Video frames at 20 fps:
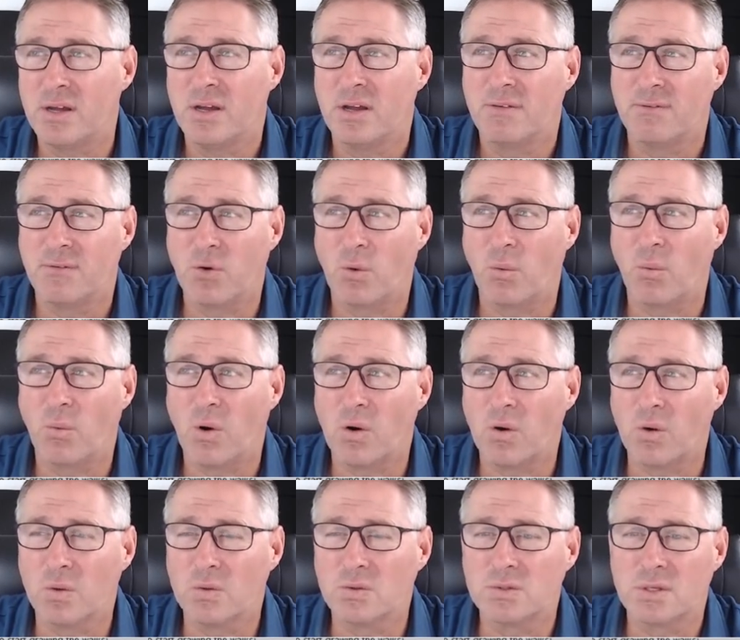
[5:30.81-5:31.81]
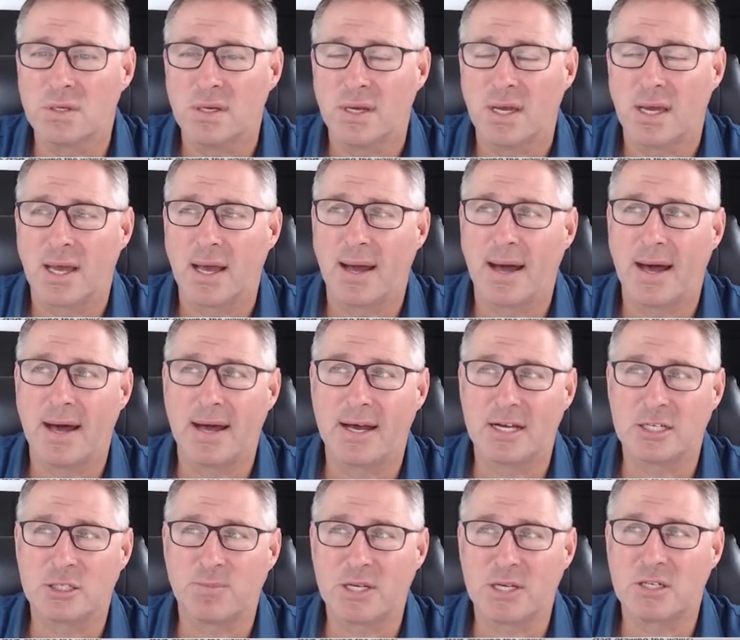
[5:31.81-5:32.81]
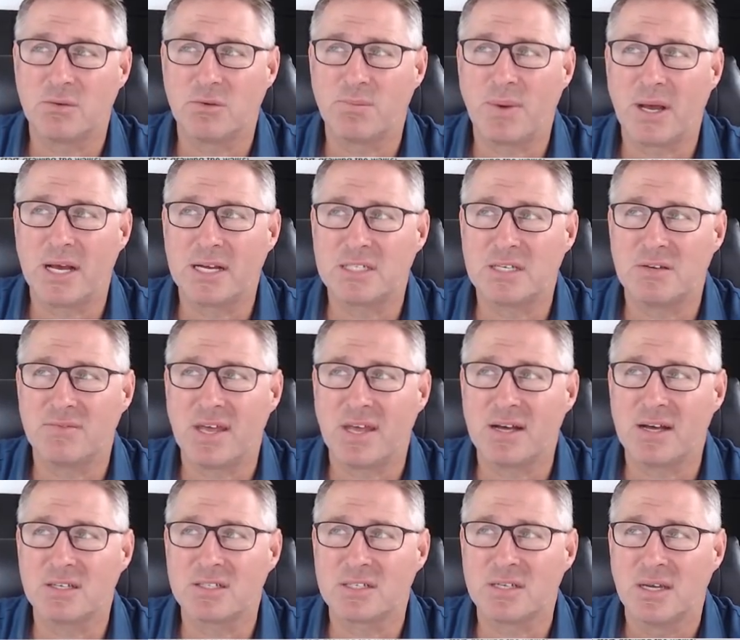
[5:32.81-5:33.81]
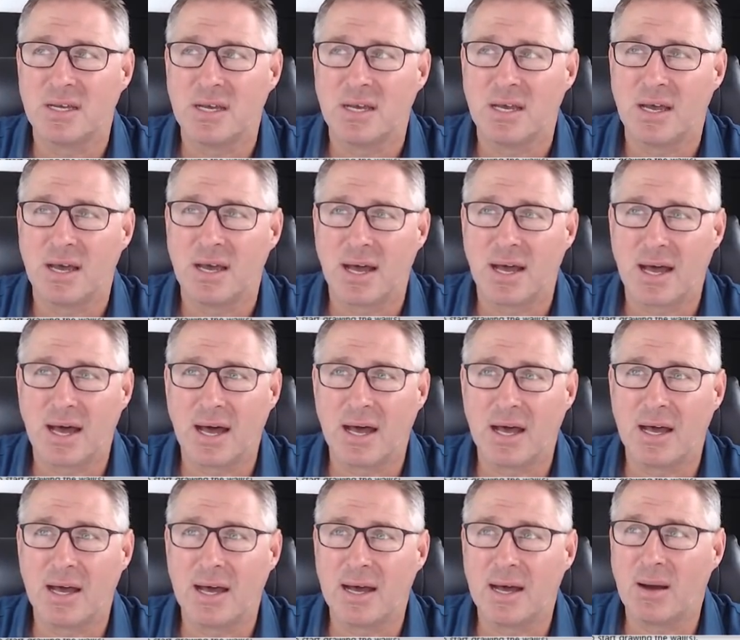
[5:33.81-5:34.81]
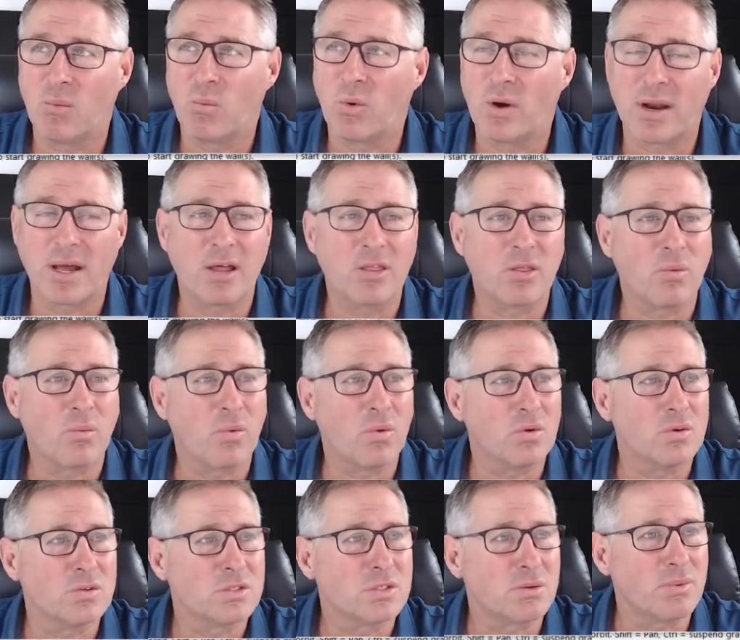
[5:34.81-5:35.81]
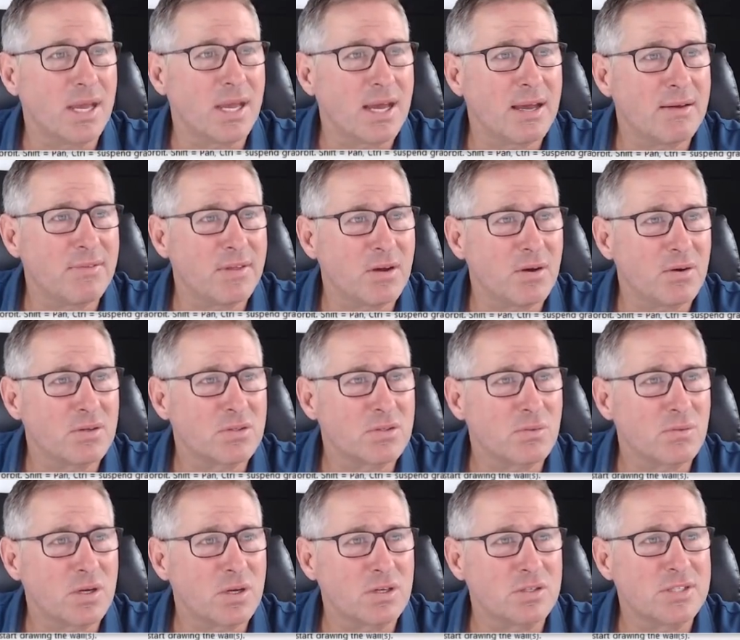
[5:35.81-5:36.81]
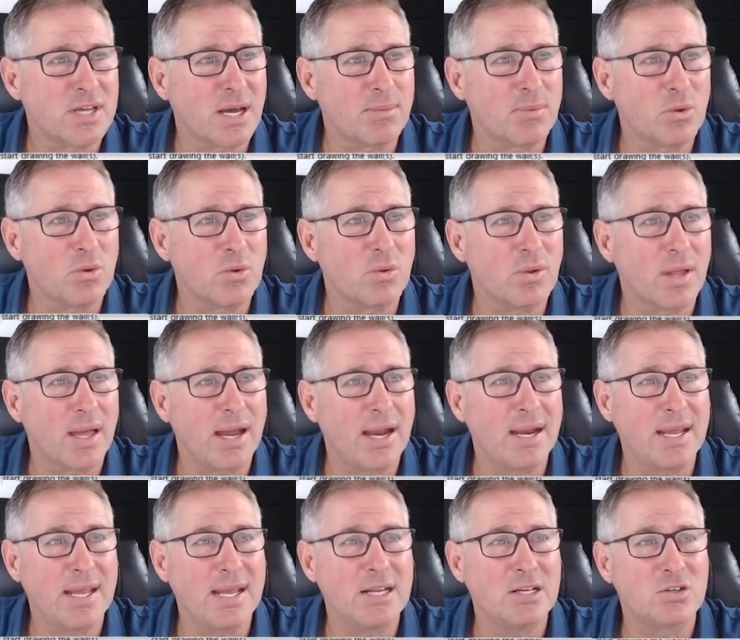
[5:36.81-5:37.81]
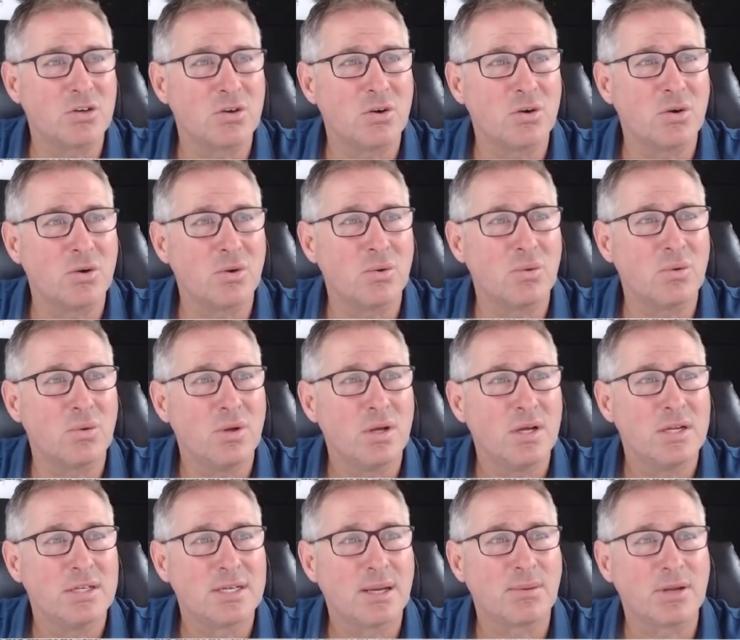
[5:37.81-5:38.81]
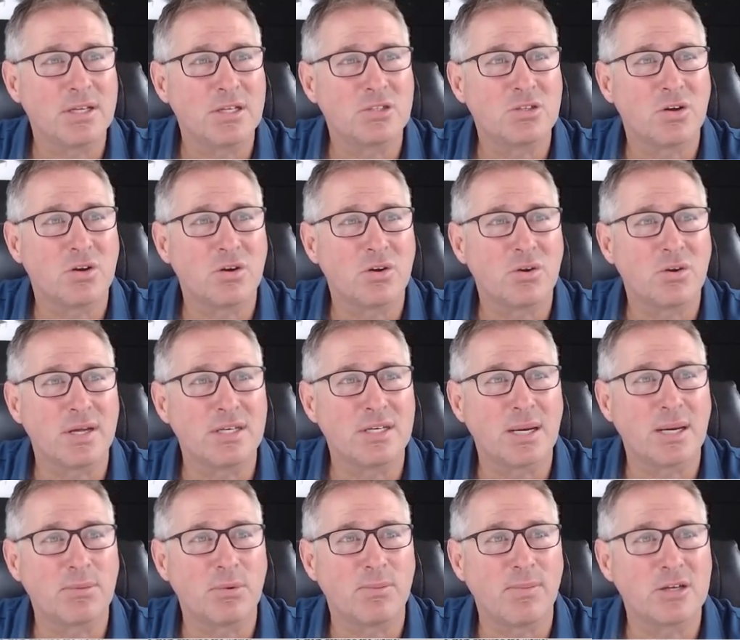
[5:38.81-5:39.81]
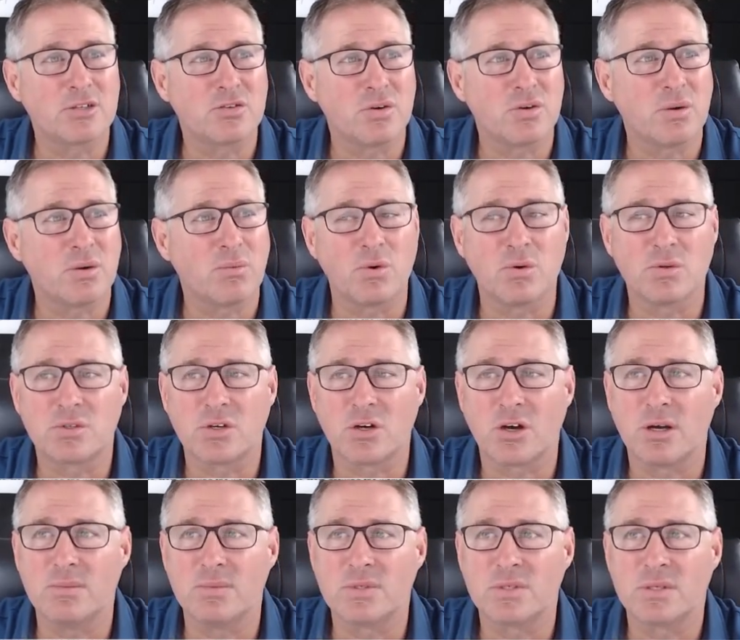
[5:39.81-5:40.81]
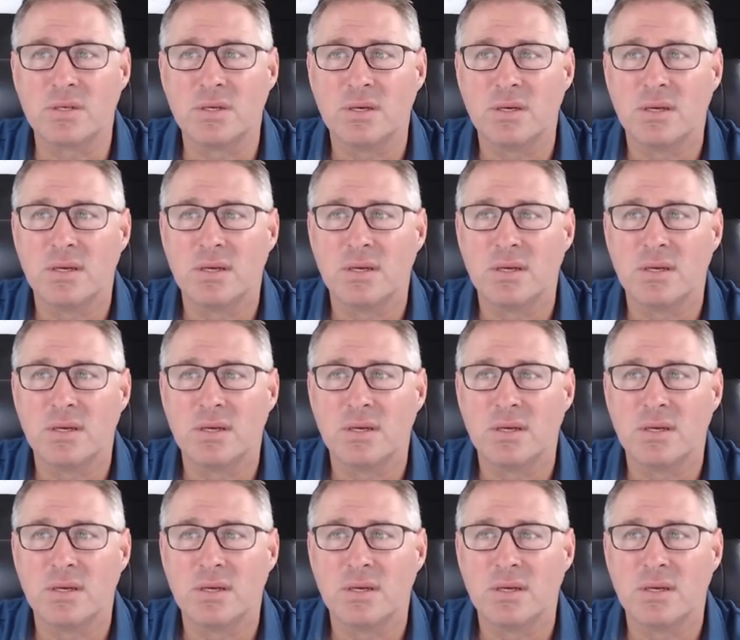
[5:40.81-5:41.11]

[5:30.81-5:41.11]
for walls, especially with Passive House. What other walls do we have there? We got double internal, and double masonry wall types.